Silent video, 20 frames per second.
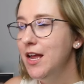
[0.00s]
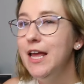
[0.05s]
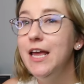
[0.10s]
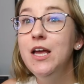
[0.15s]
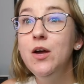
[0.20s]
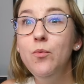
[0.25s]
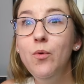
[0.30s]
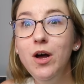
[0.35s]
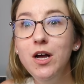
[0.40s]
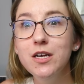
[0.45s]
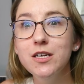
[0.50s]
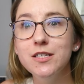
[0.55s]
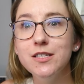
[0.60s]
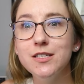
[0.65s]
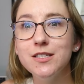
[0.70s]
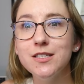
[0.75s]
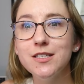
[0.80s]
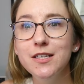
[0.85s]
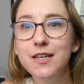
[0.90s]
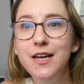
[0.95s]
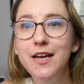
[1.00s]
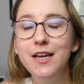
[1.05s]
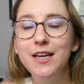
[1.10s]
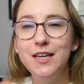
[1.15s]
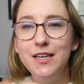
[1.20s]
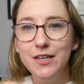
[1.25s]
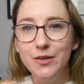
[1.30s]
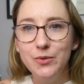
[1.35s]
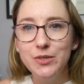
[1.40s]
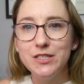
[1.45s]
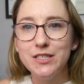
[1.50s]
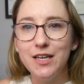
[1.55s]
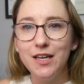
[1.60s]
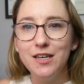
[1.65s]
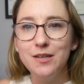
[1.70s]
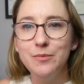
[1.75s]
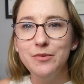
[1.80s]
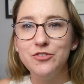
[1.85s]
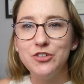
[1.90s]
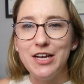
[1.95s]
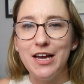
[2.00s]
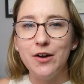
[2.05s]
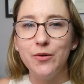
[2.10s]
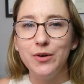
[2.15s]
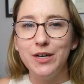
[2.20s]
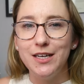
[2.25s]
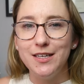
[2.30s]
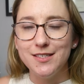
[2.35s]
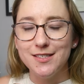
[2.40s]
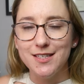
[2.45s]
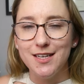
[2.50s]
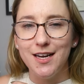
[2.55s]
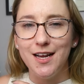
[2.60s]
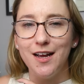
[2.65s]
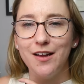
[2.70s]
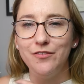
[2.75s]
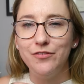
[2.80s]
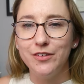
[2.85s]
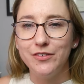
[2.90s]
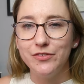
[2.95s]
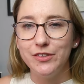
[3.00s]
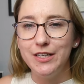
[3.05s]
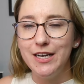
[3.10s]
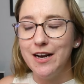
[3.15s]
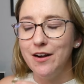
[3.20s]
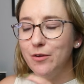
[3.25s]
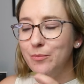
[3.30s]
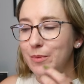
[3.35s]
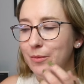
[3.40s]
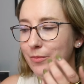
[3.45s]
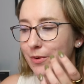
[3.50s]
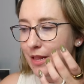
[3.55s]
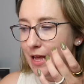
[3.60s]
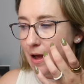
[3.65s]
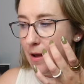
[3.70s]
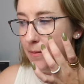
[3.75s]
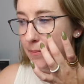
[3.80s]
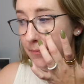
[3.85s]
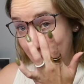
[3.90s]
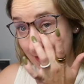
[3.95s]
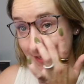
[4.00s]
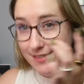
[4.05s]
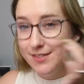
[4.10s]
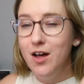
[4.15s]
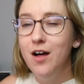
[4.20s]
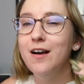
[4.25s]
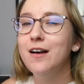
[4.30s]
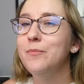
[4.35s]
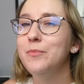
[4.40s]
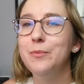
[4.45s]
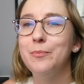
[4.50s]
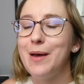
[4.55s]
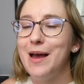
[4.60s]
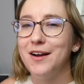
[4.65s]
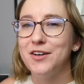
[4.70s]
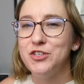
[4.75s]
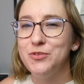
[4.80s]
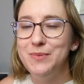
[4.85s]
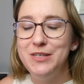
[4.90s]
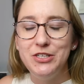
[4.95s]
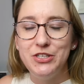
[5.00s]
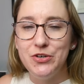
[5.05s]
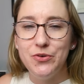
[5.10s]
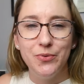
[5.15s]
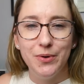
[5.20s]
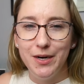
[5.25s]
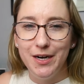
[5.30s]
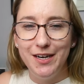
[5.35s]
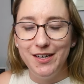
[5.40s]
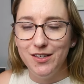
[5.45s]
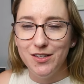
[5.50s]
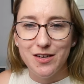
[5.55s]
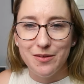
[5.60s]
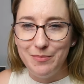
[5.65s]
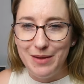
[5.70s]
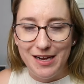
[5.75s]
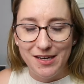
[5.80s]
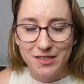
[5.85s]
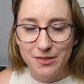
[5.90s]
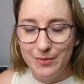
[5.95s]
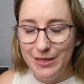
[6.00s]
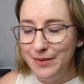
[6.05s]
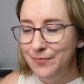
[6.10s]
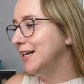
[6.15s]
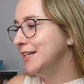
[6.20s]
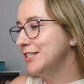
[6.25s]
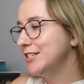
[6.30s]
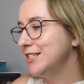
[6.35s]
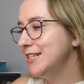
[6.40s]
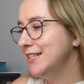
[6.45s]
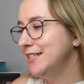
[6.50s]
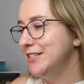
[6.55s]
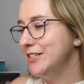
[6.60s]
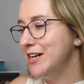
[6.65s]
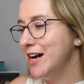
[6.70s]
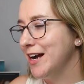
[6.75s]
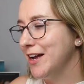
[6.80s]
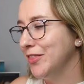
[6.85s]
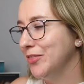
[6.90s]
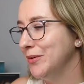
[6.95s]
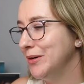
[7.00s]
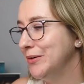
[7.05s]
It was Kingdom of Shadow and Ice that I had for free. I remember that. It's all coming back to me. Don't worry. It'll come back to me. I just needed to talk it